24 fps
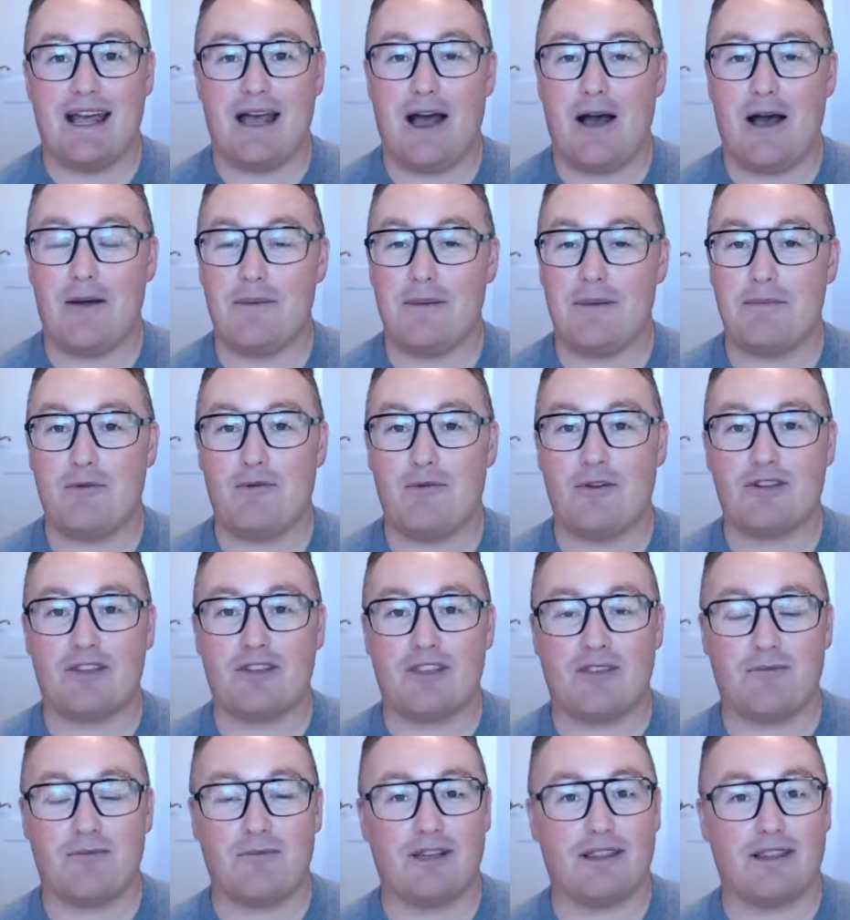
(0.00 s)
people
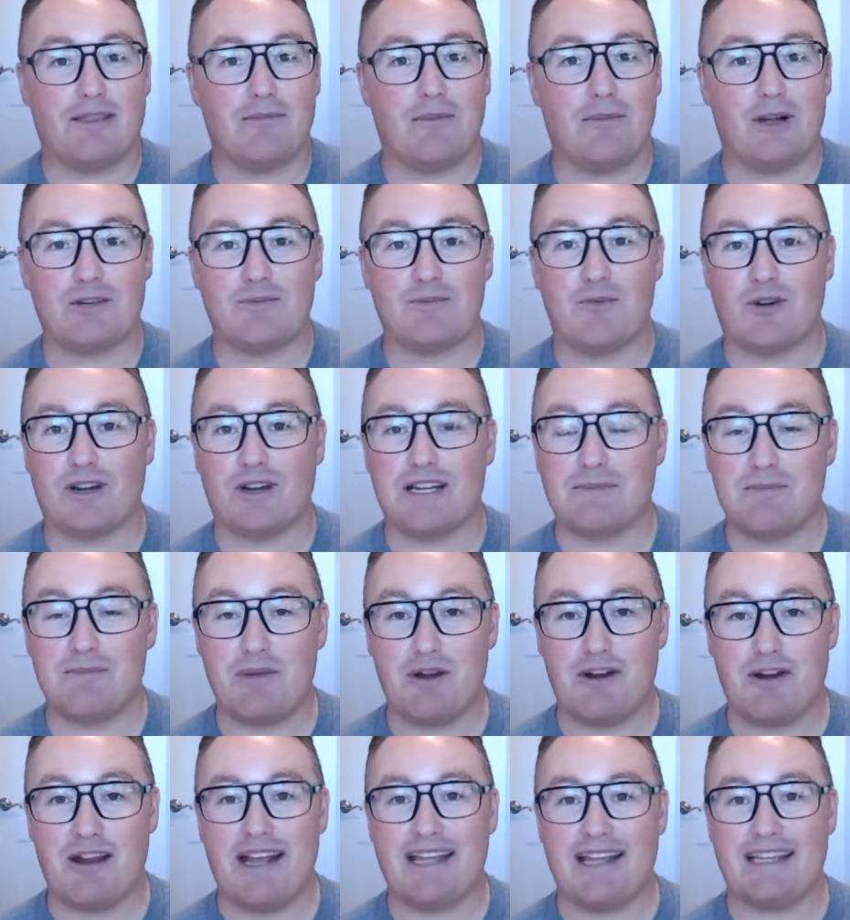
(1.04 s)
with much more
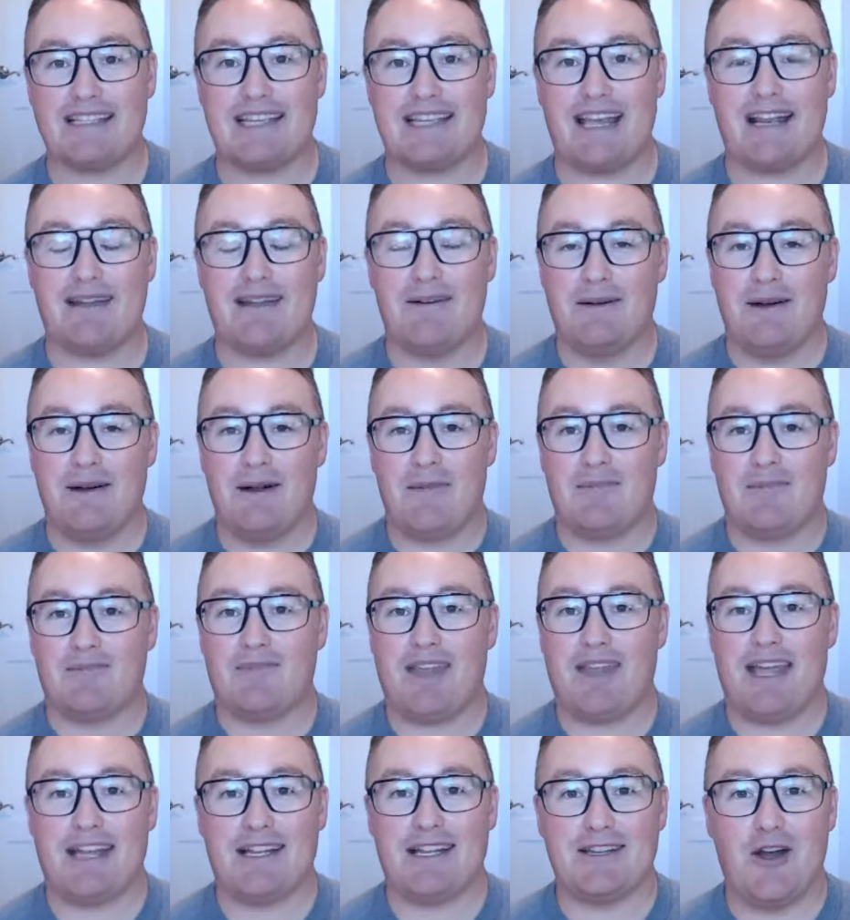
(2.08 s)
experience and
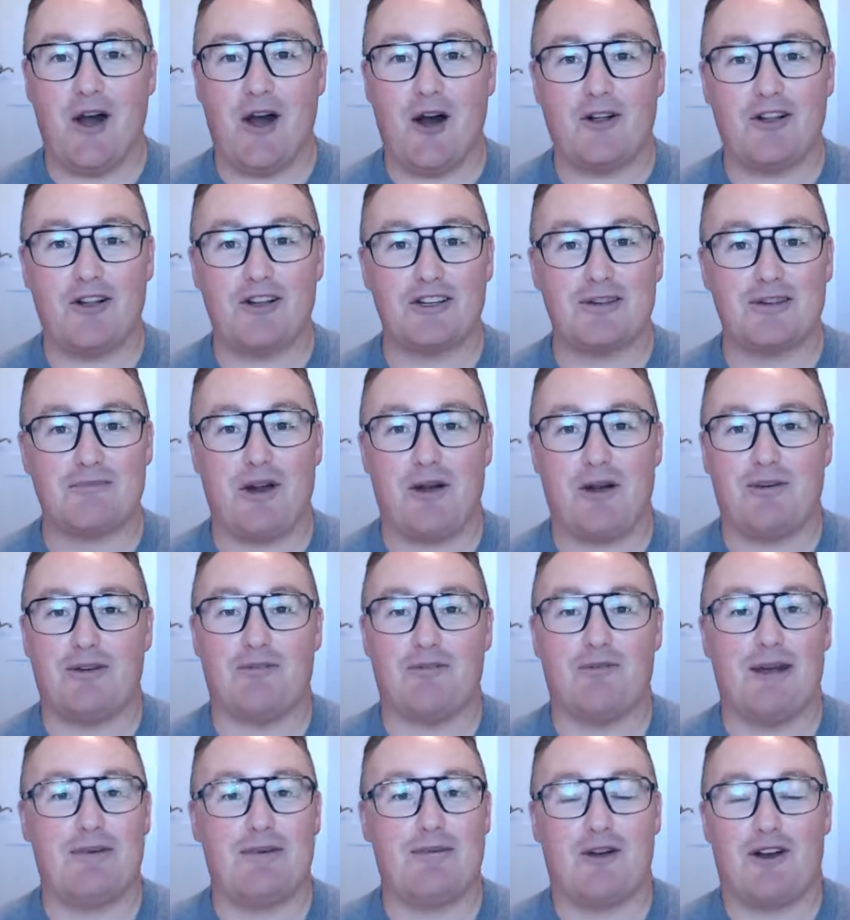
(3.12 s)
knowledge and probably
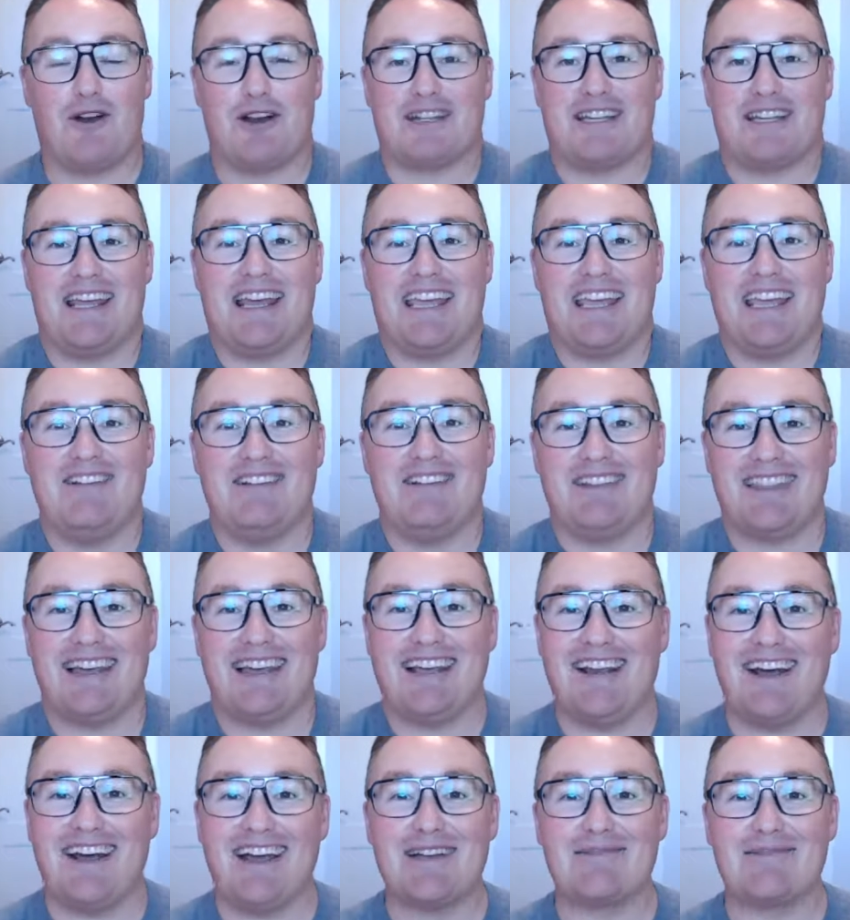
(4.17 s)
way more articulate than
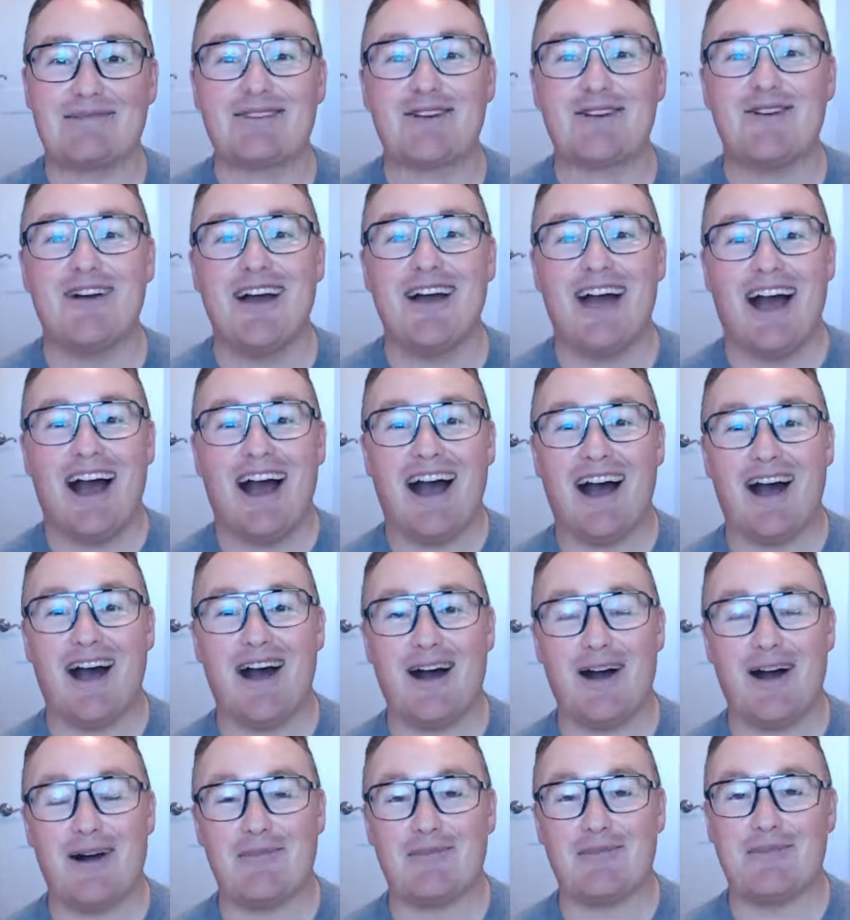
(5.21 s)
I am. So
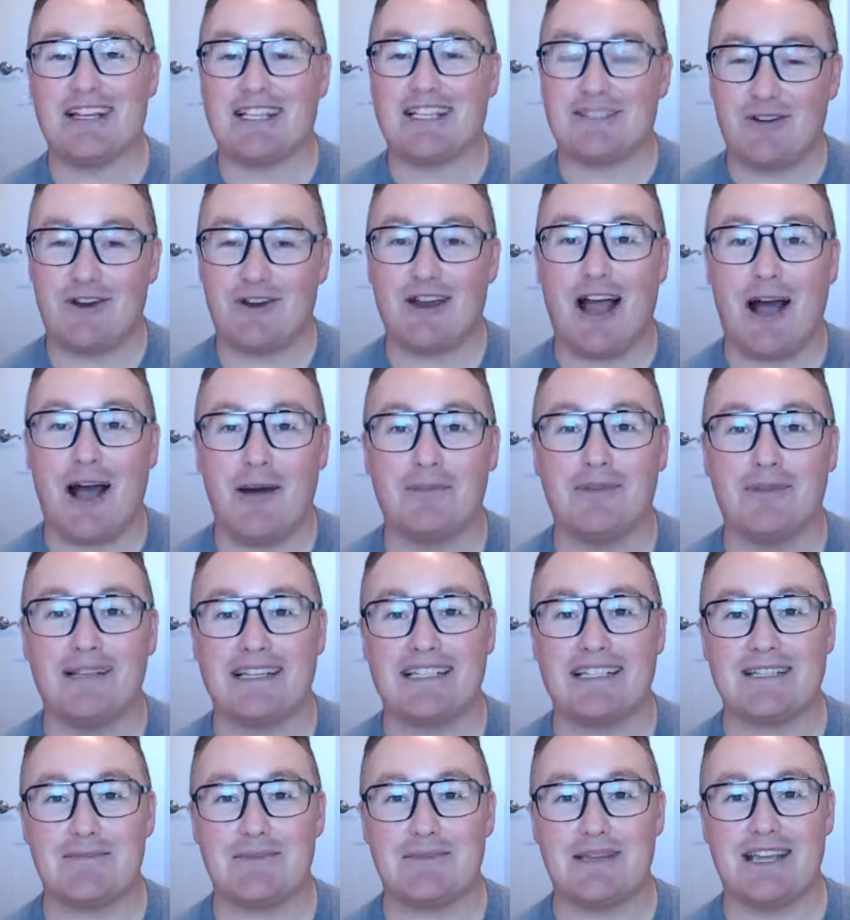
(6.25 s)
it's very humbling
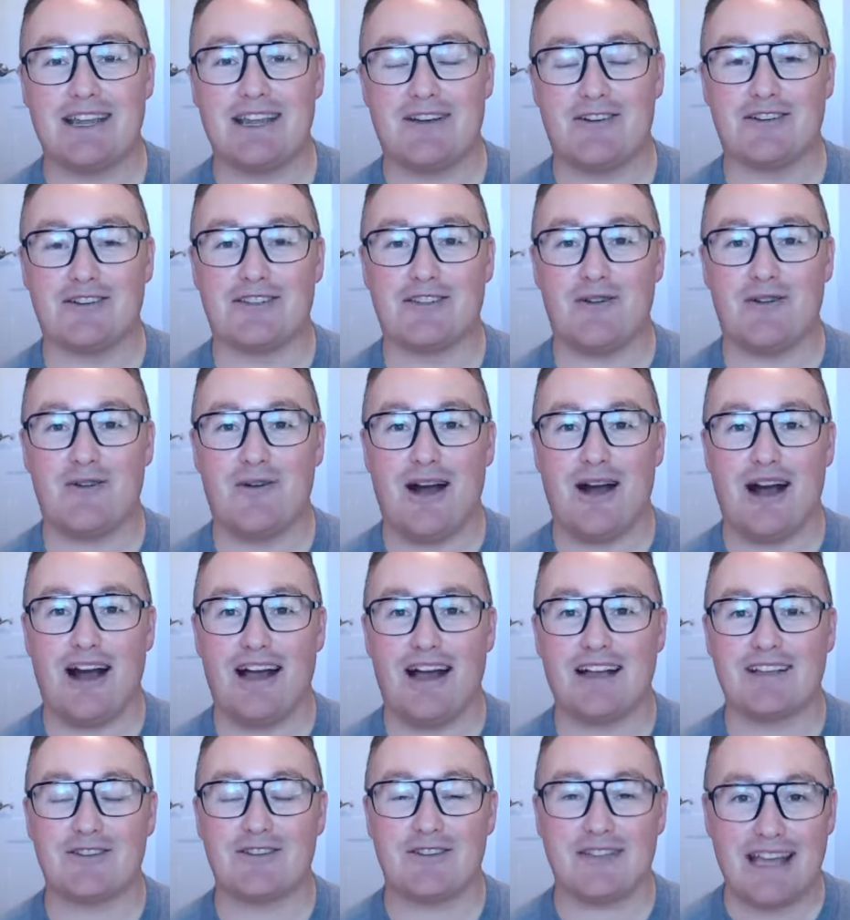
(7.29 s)
to be here. So
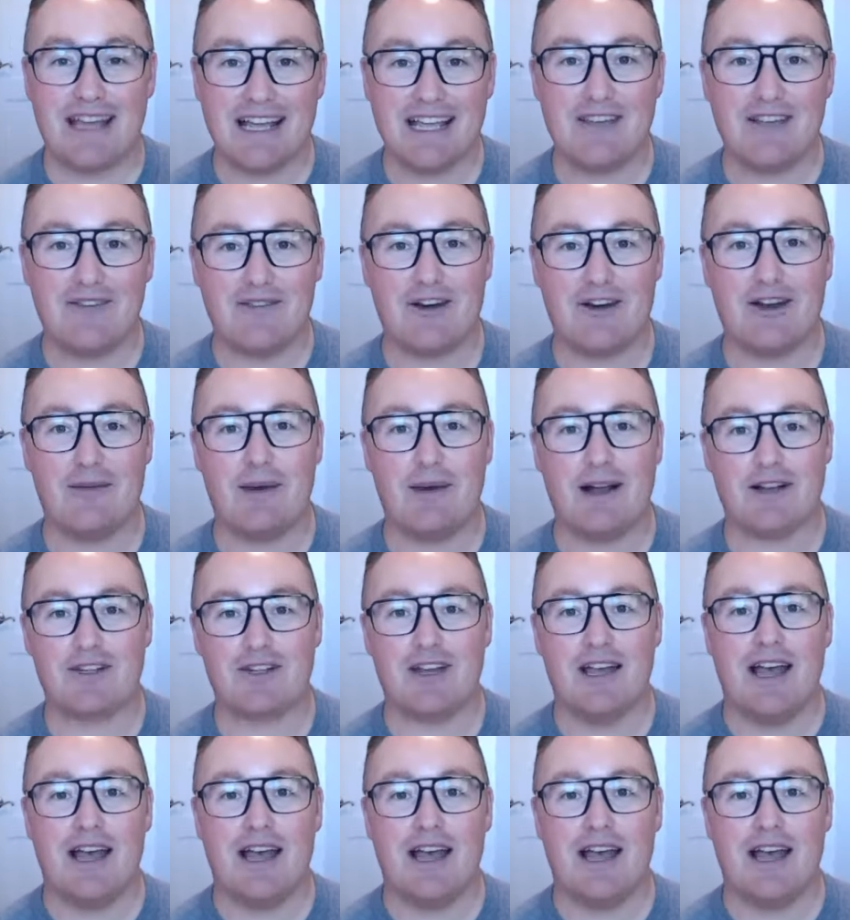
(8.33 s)
thank you very much.